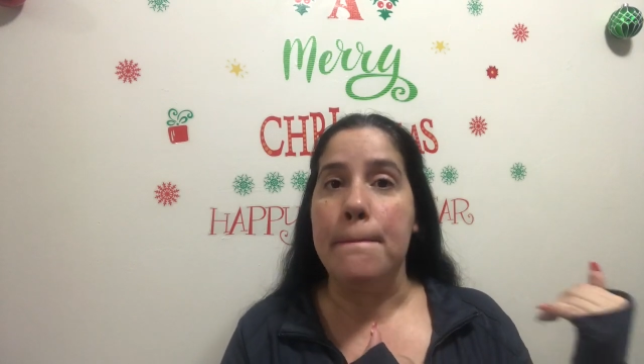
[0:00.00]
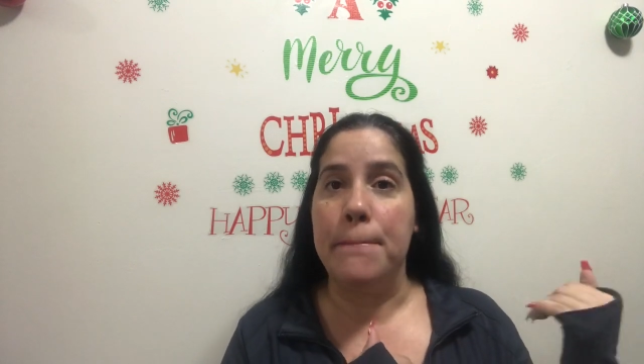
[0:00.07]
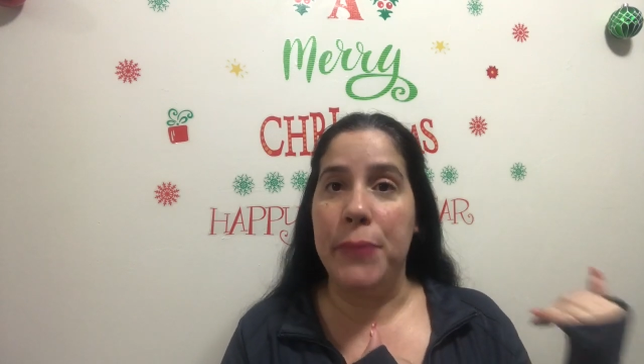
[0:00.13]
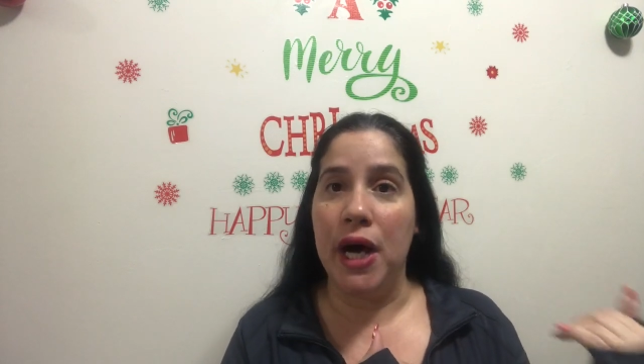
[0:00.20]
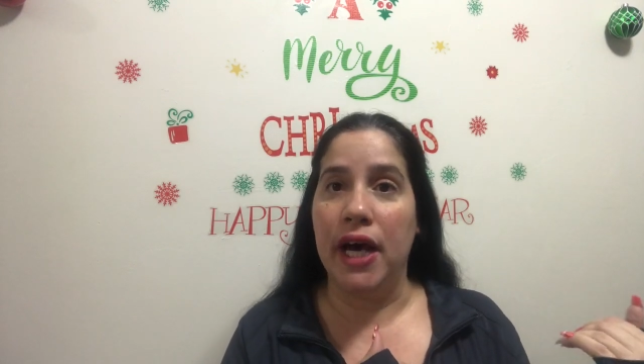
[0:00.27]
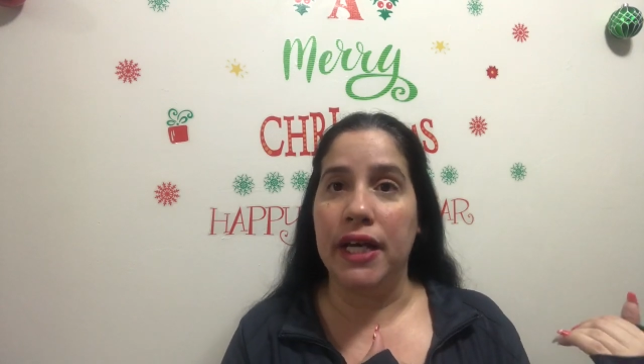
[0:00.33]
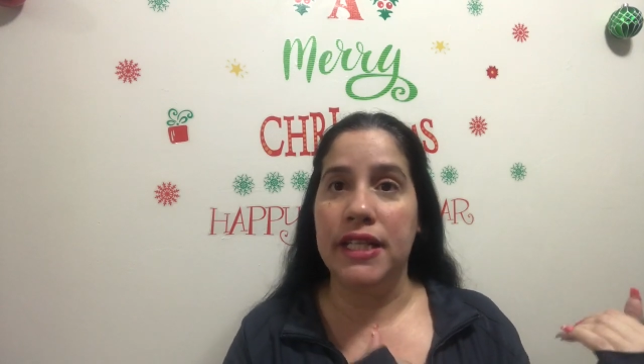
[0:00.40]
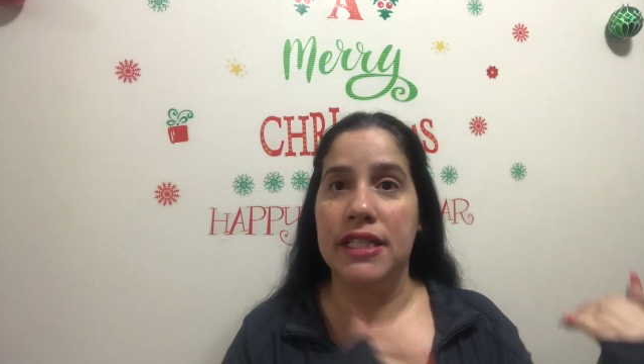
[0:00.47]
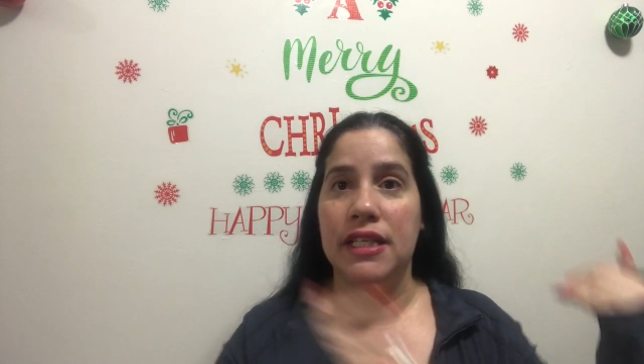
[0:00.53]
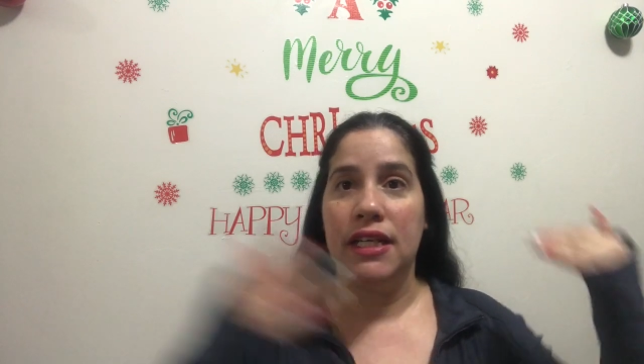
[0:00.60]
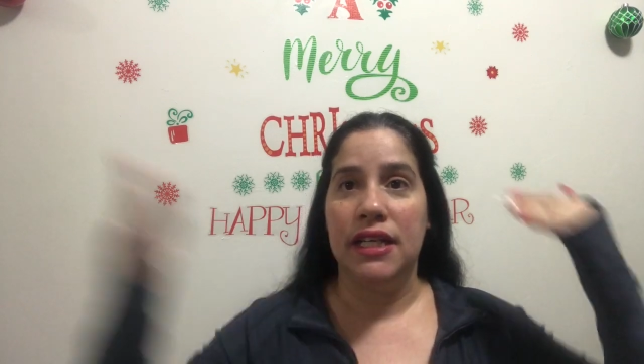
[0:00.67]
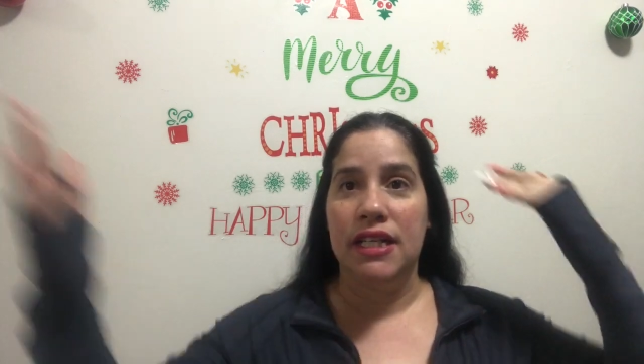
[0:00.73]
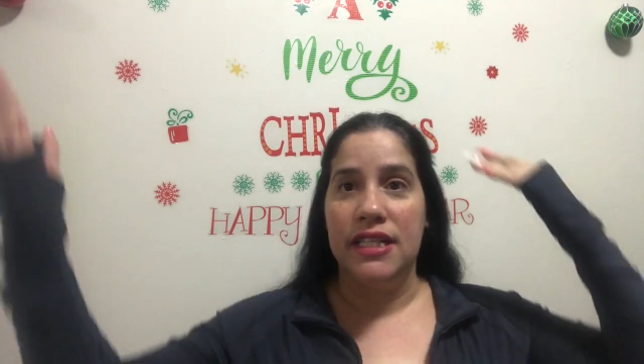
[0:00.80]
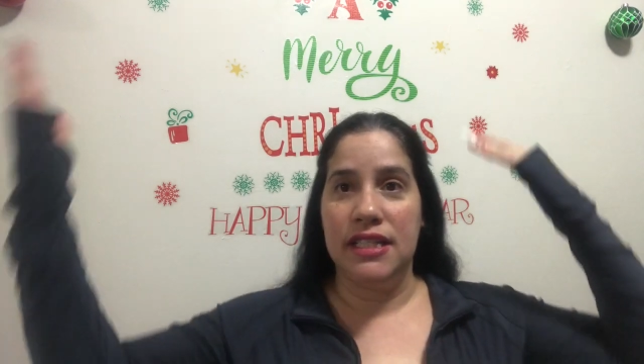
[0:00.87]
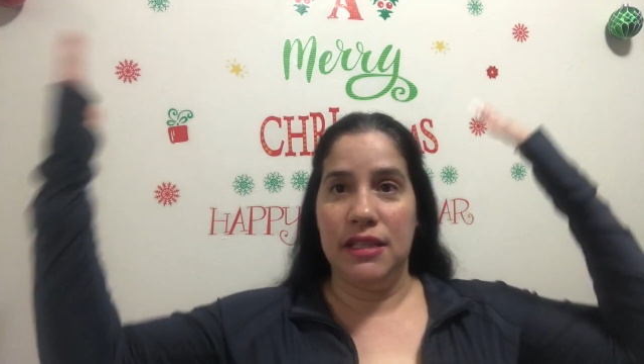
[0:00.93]
but
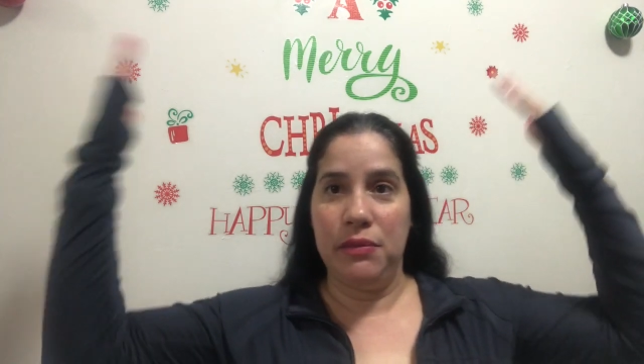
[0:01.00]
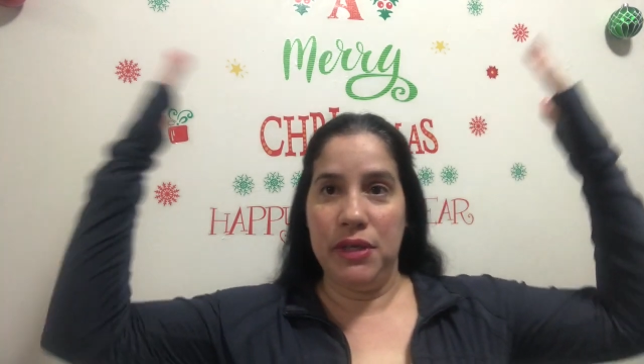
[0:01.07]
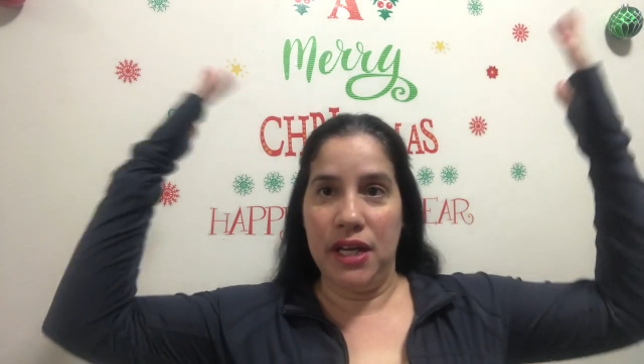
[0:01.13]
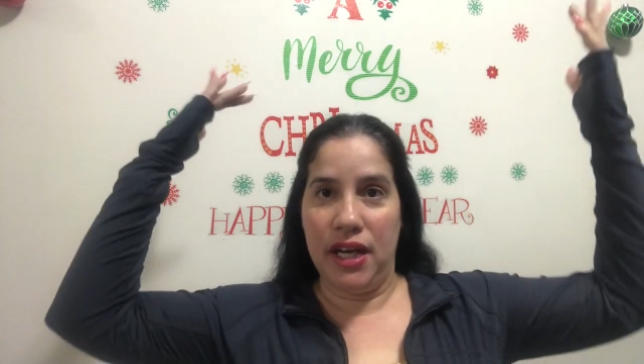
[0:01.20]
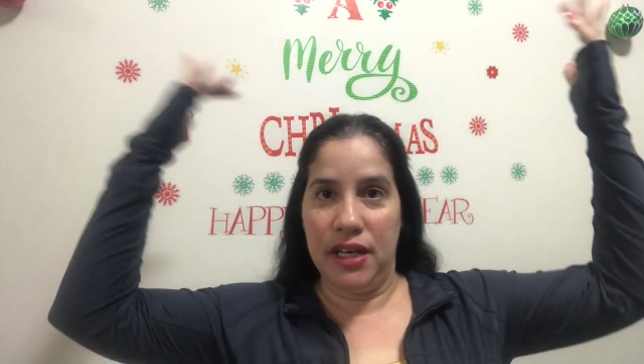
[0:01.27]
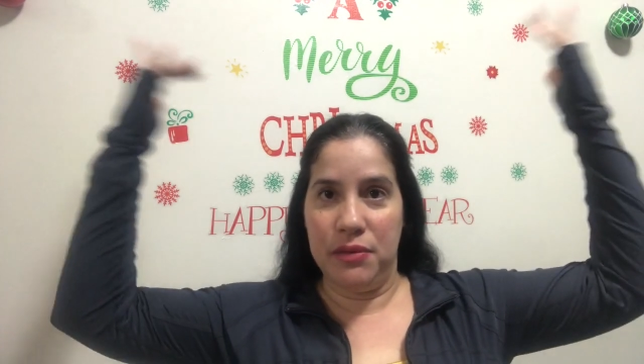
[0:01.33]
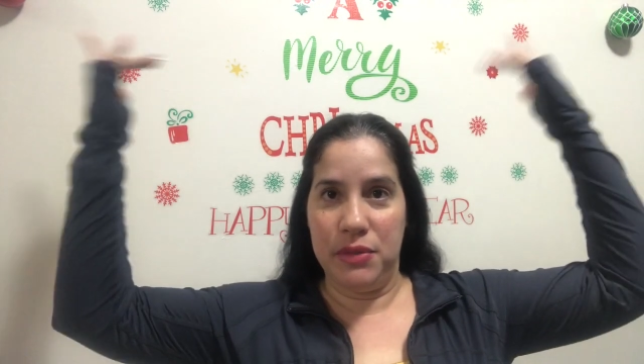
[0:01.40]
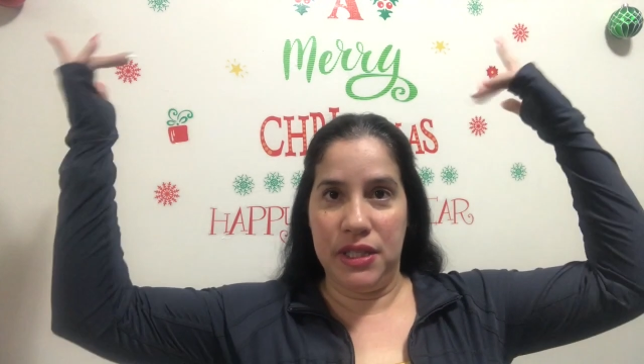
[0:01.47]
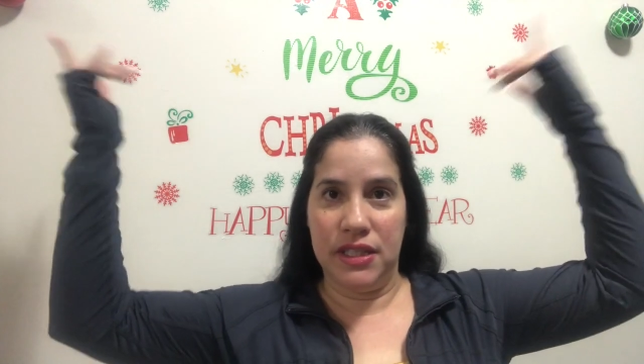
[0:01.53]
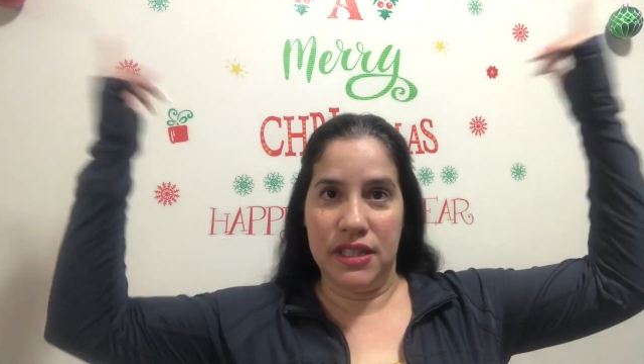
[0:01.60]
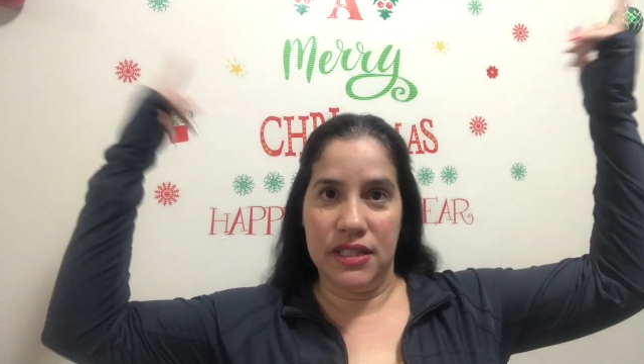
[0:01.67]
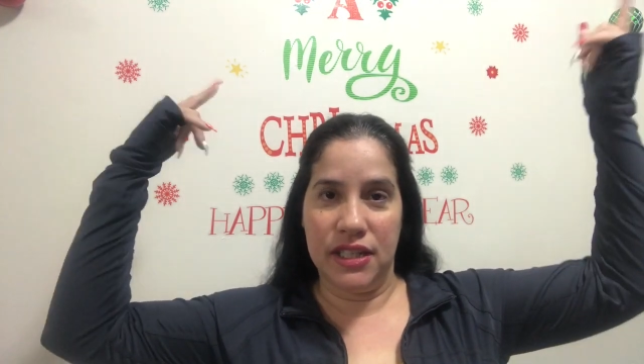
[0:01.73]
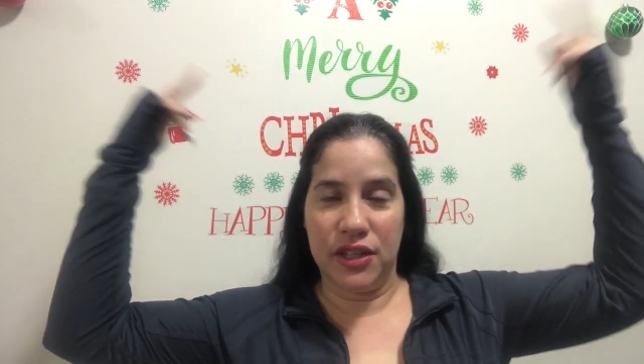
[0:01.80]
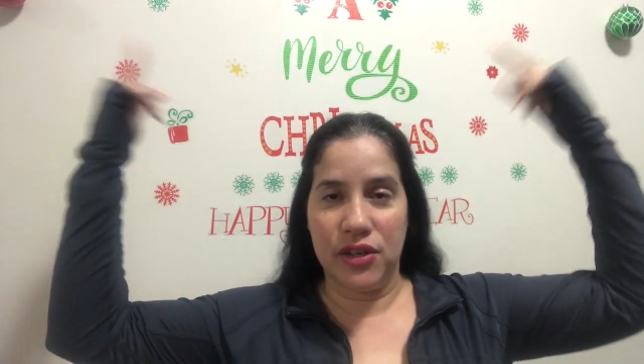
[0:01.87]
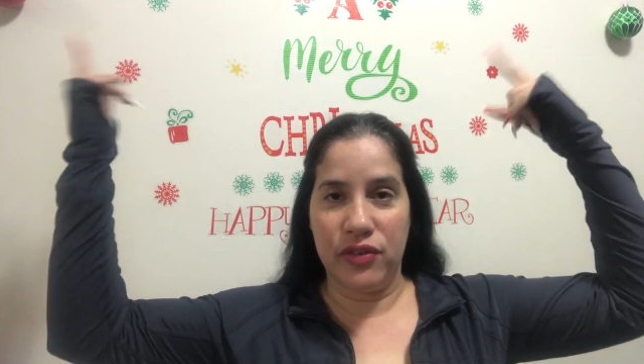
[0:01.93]
see behind me
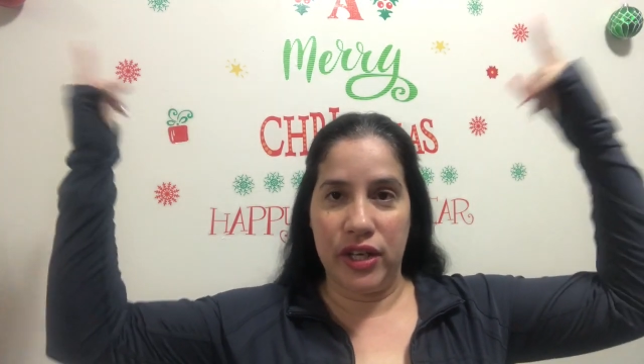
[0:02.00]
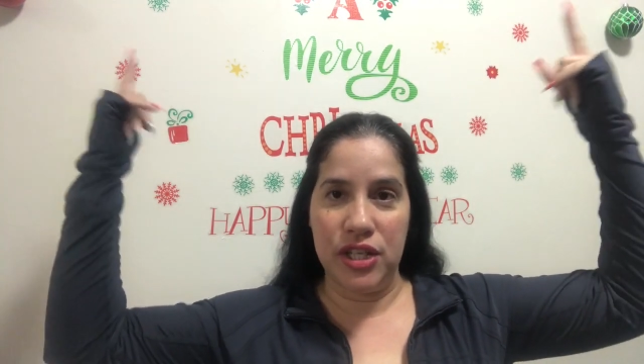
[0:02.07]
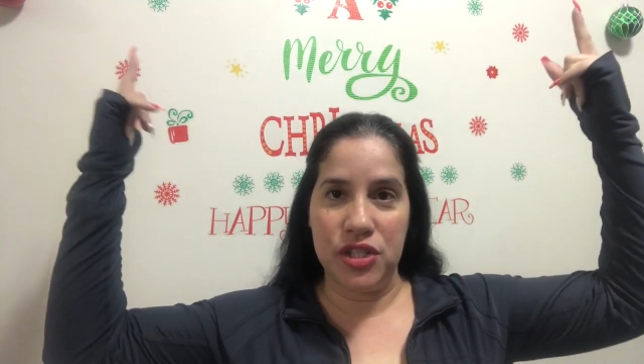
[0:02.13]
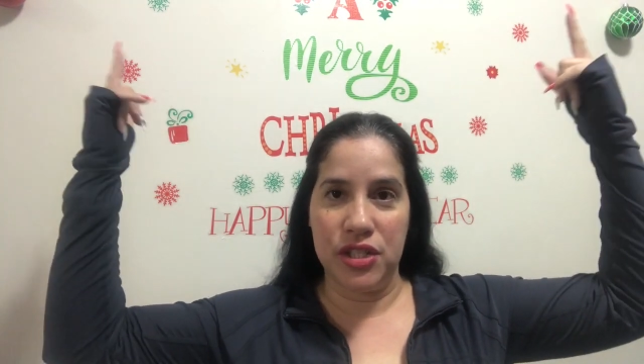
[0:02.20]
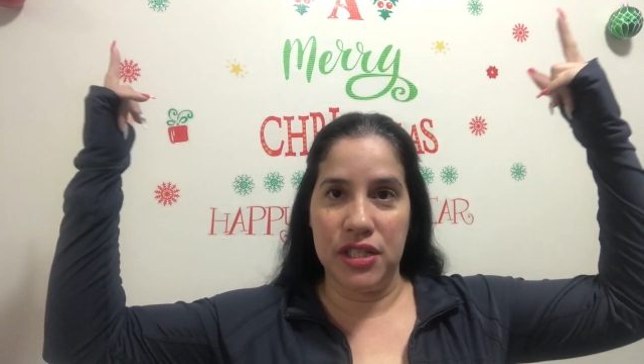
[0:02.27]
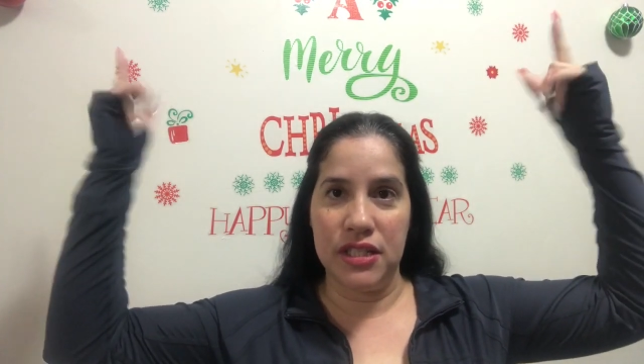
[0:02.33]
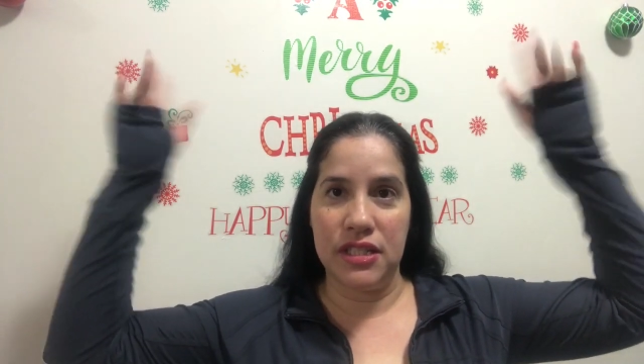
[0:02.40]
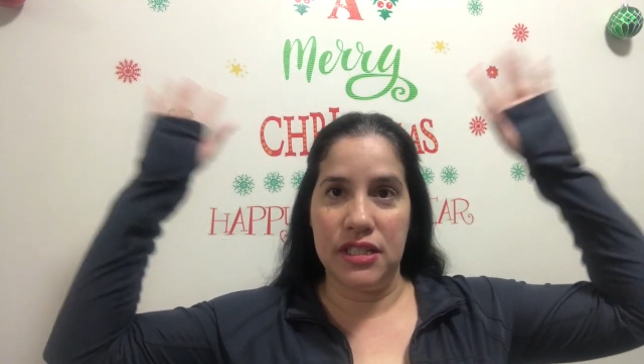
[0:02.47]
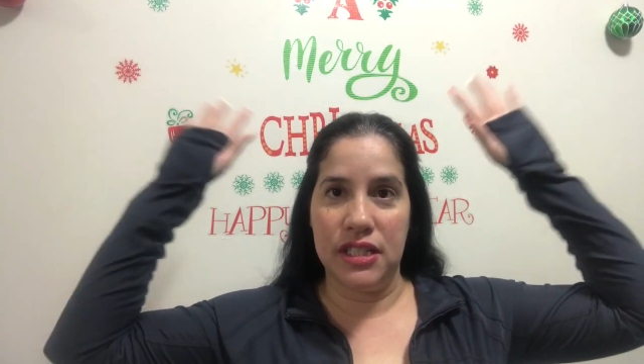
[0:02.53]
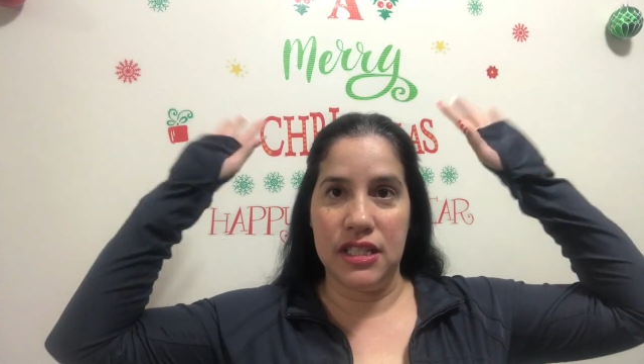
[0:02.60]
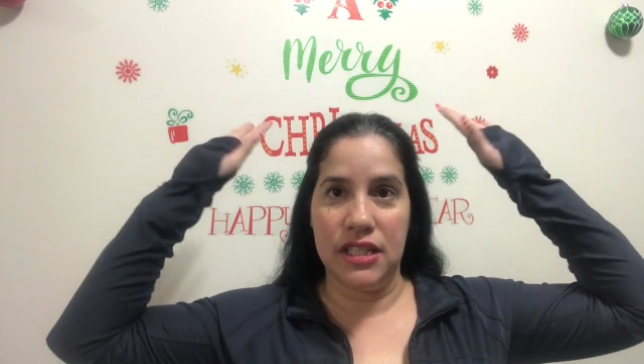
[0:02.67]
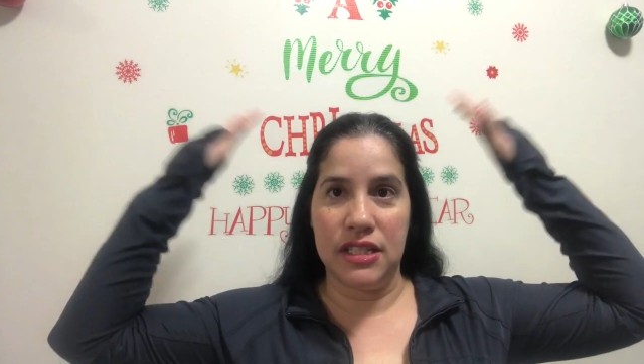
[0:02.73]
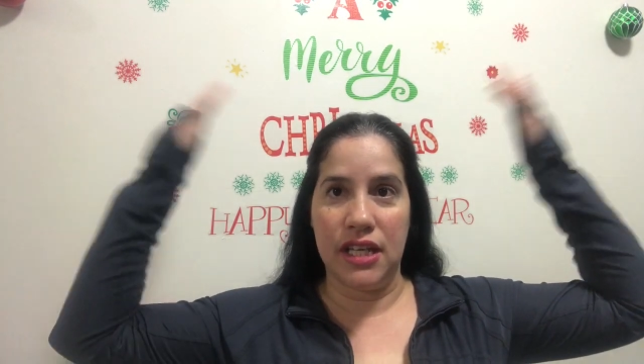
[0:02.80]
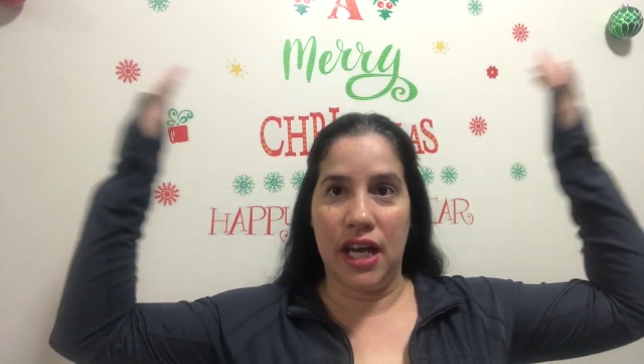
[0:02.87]
these decorations? This is